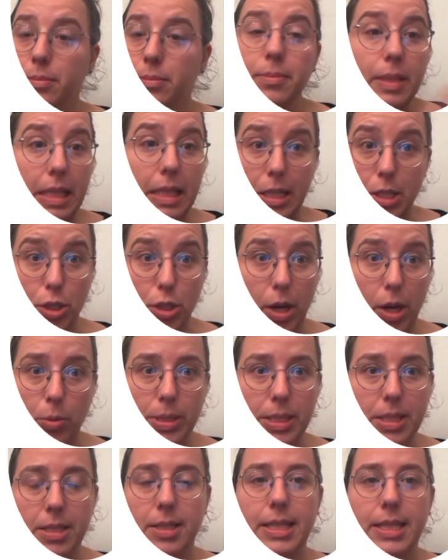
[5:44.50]
So now we
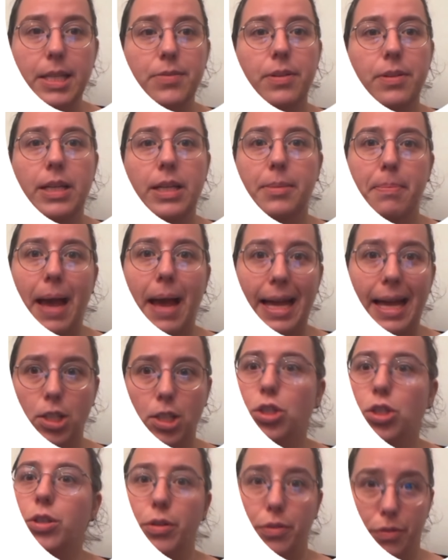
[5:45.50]
successfully
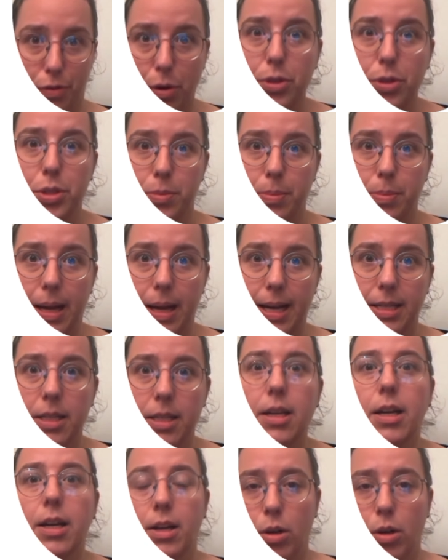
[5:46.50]
managed the first part
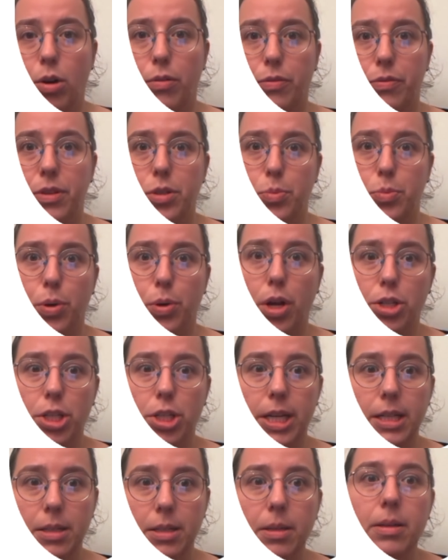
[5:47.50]
of this
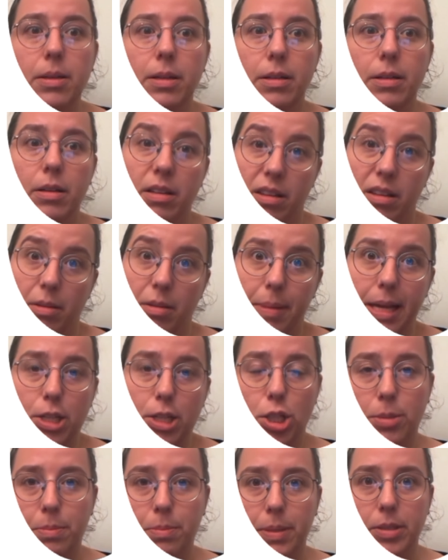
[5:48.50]
project, the
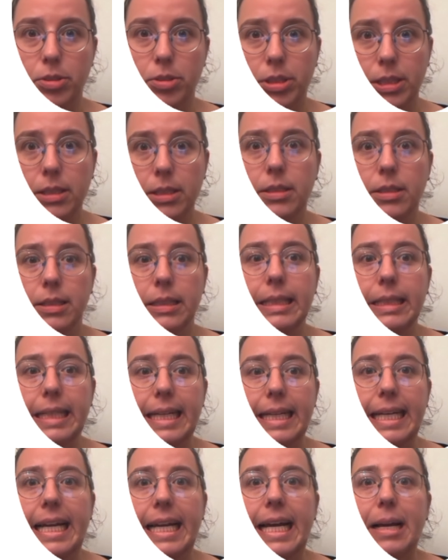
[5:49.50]
magic mirror.
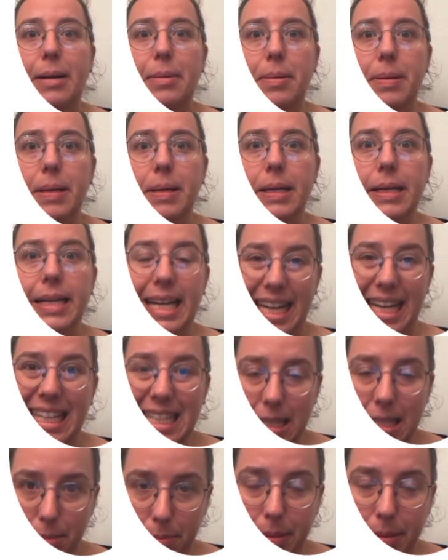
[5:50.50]
It's
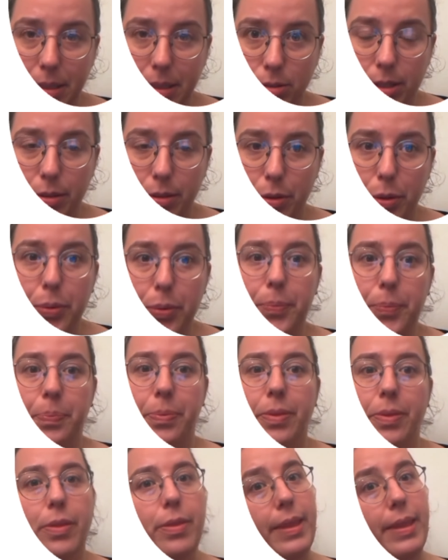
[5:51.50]
the mirror though.
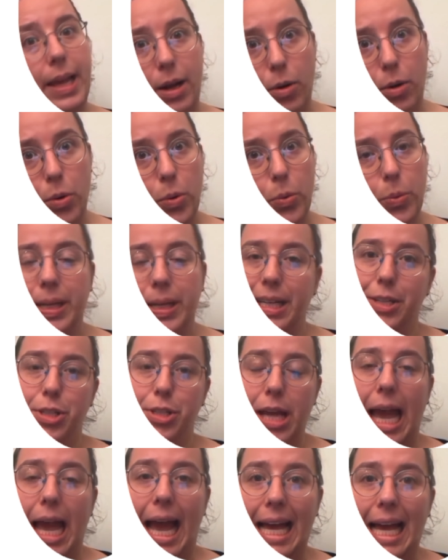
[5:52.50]
Now we need
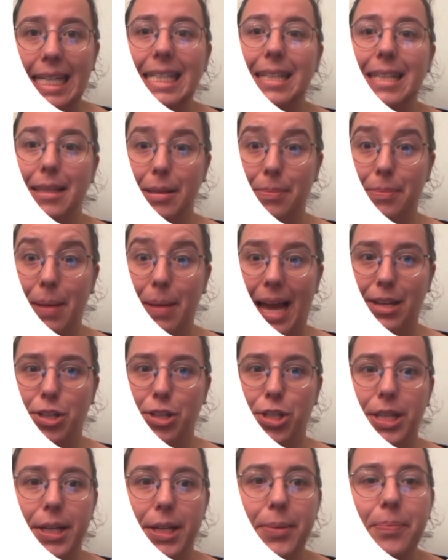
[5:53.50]
to add the magic.